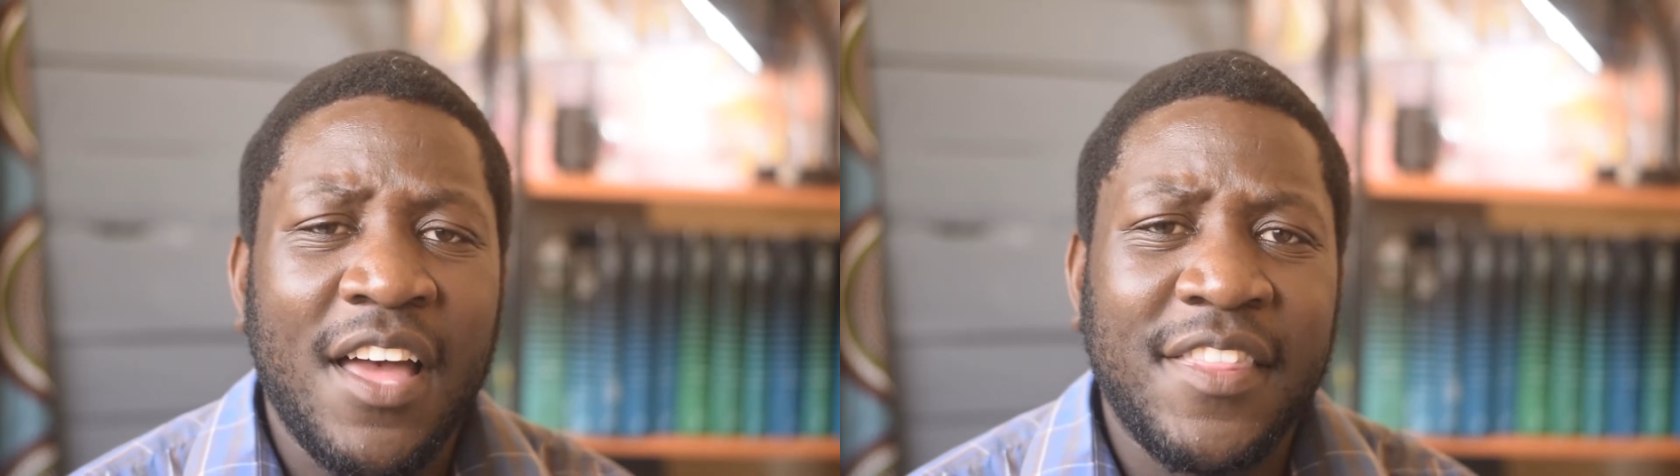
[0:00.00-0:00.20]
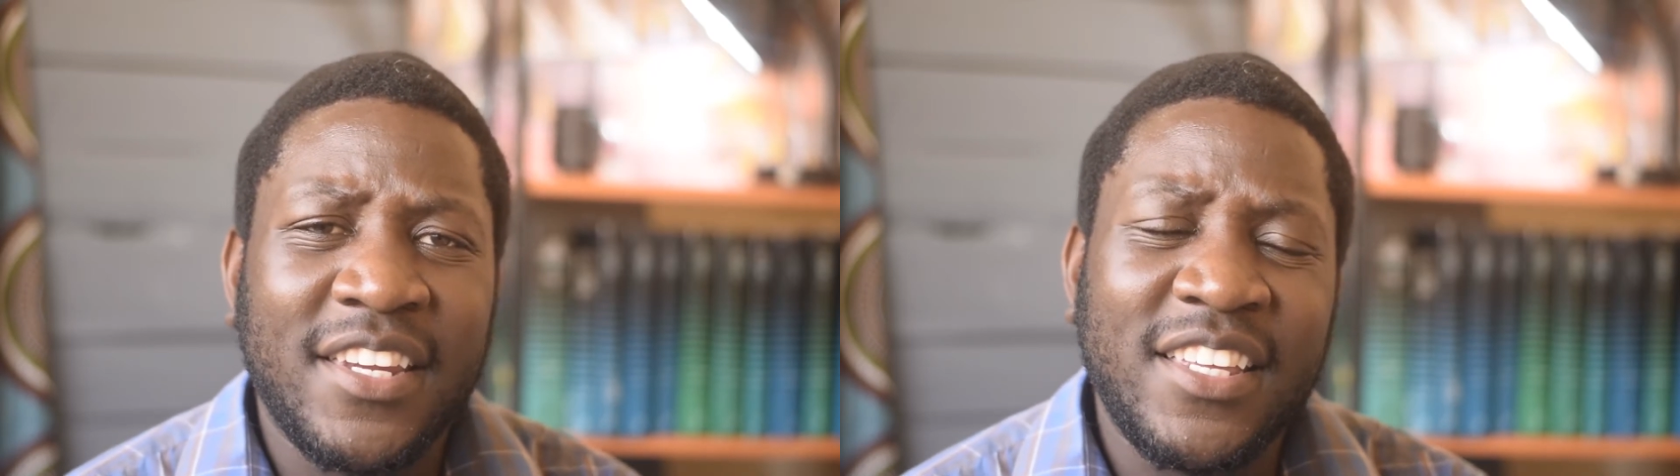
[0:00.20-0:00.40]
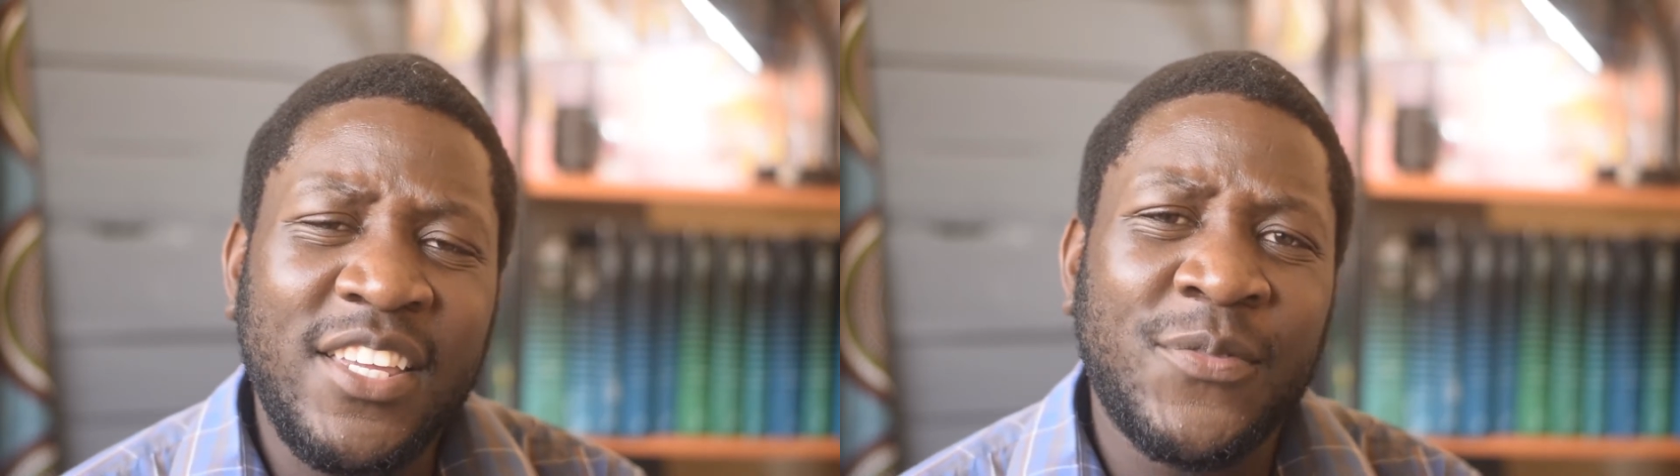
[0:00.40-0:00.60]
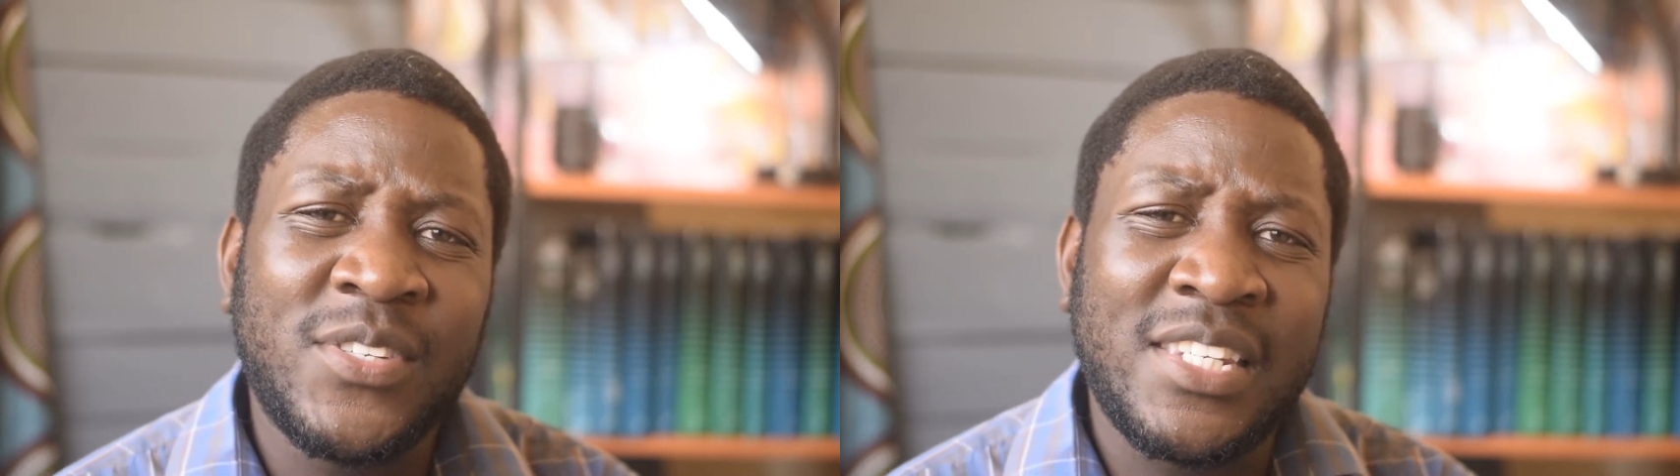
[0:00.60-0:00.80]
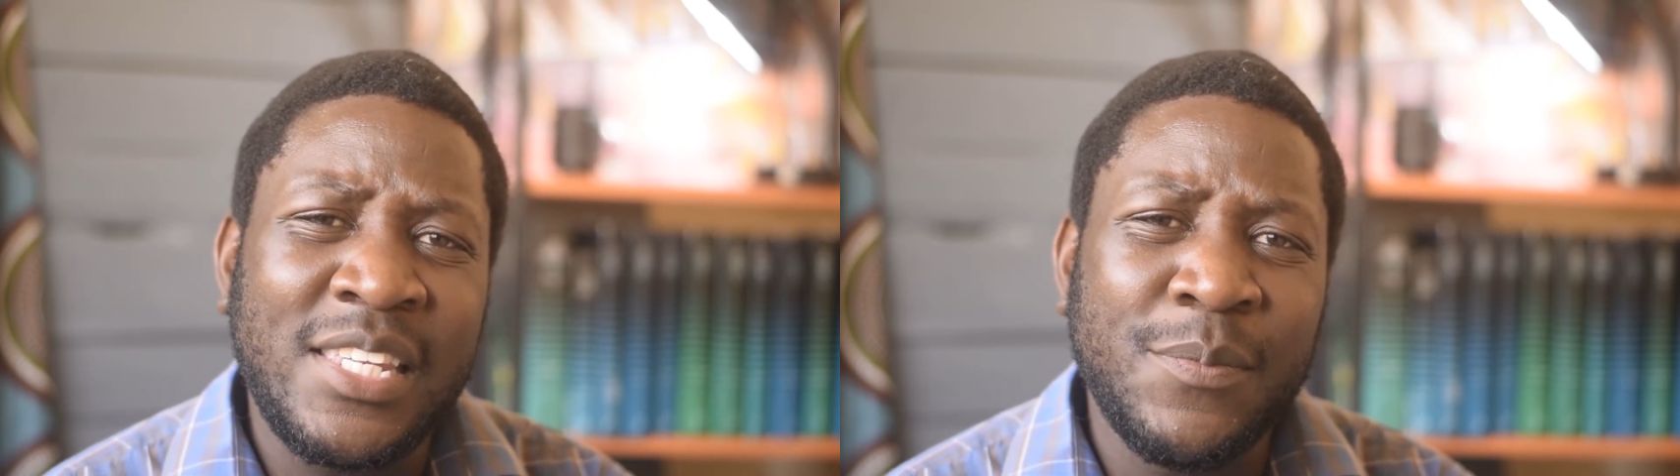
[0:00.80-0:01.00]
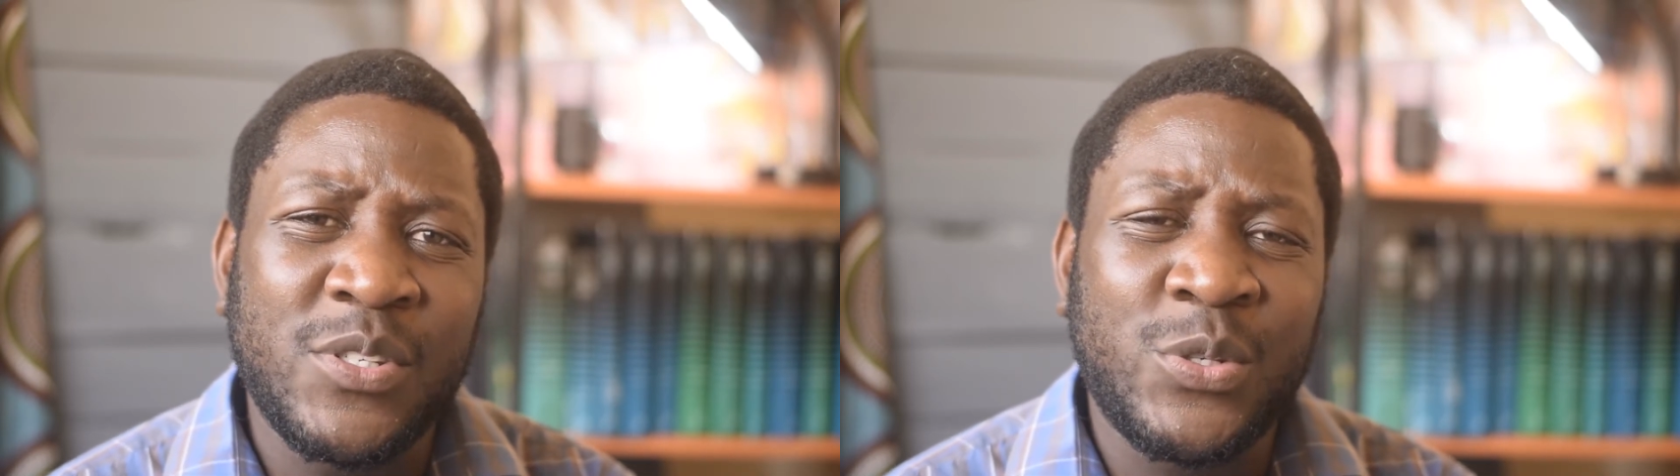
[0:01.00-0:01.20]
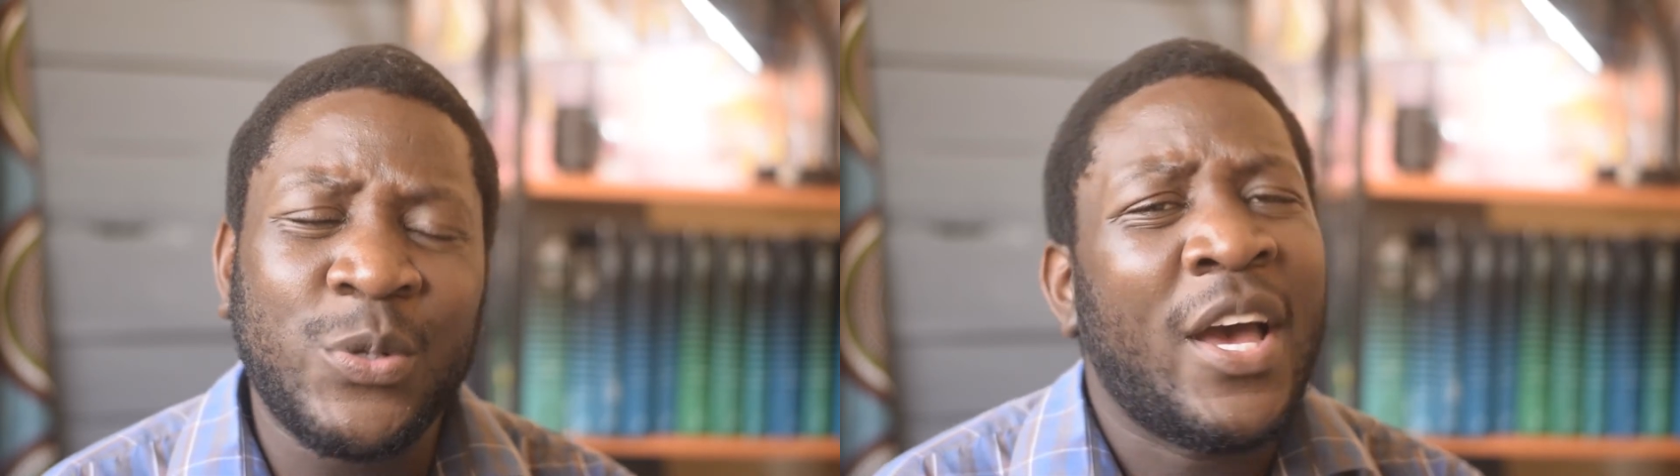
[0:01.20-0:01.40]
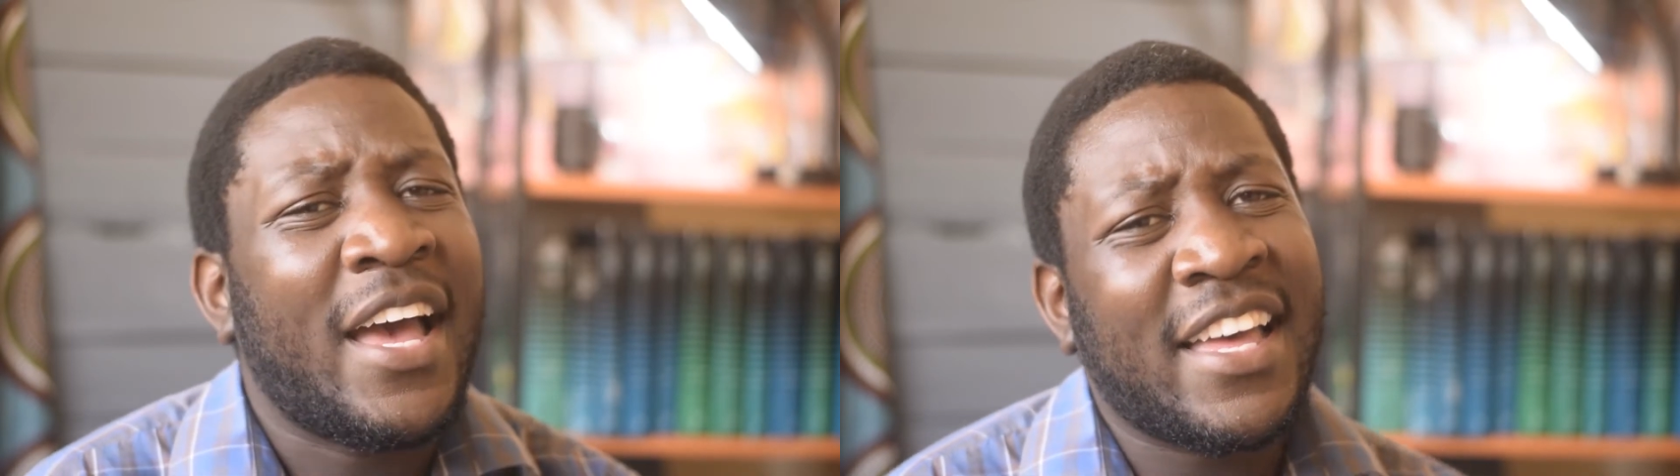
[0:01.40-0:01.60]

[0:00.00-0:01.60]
that Eve seems to